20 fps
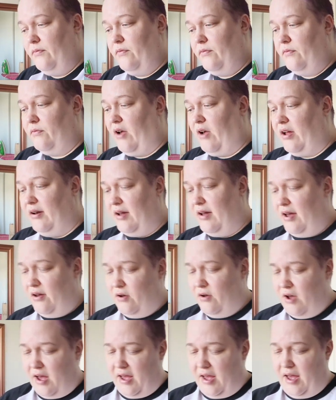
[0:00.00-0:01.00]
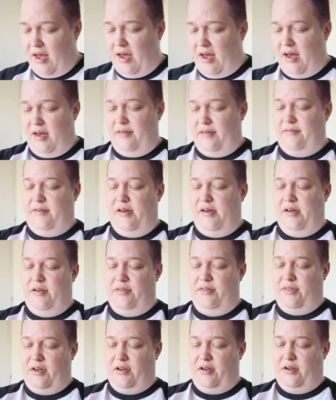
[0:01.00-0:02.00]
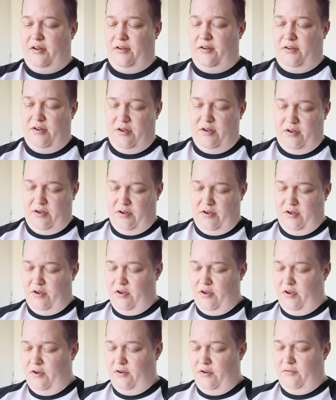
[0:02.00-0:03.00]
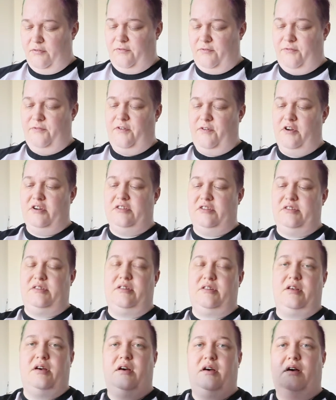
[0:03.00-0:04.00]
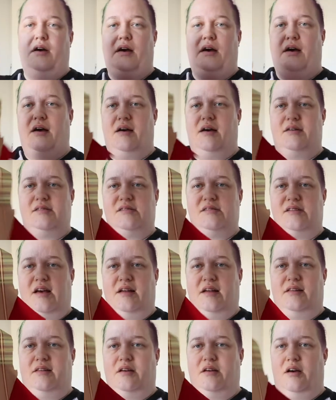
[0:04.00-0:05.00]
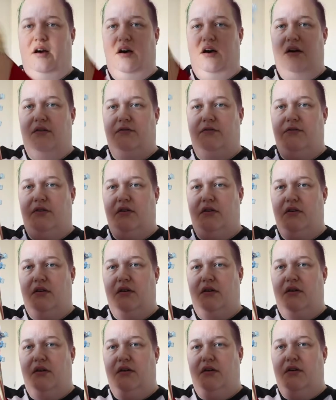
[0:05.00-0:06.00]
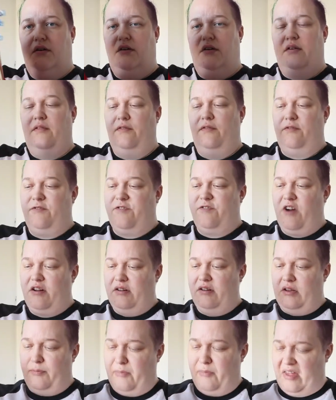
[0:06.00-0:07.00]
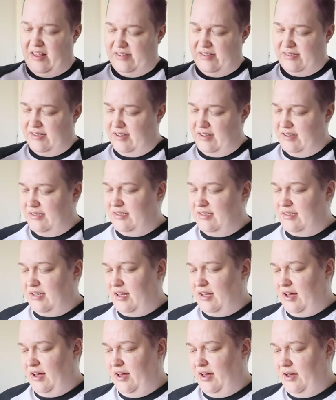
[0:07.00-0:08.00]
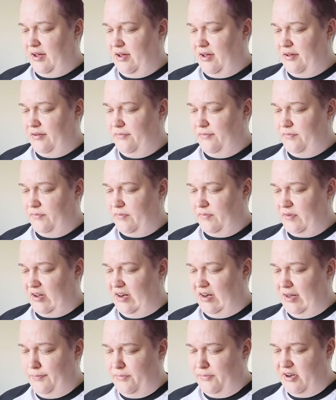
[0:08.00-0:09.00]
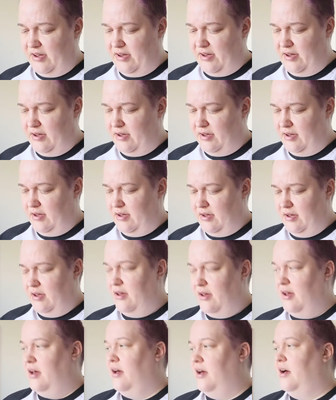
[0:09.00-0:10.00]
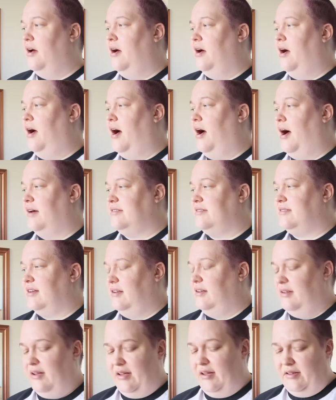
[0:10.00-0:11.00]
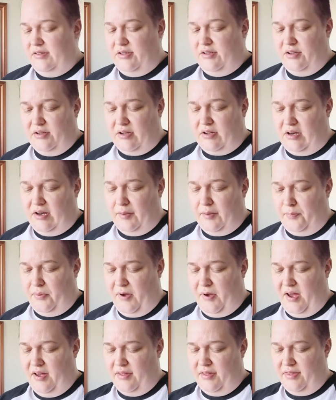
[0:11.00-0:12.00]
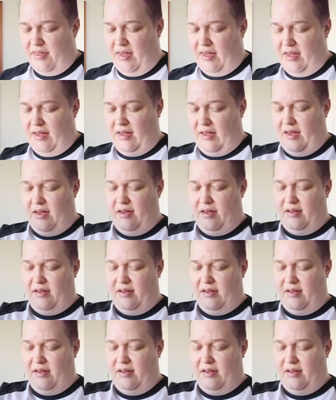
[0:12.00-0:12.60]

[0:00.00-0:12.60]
Right now I have the first set of front pieces clipped. I still need to clip the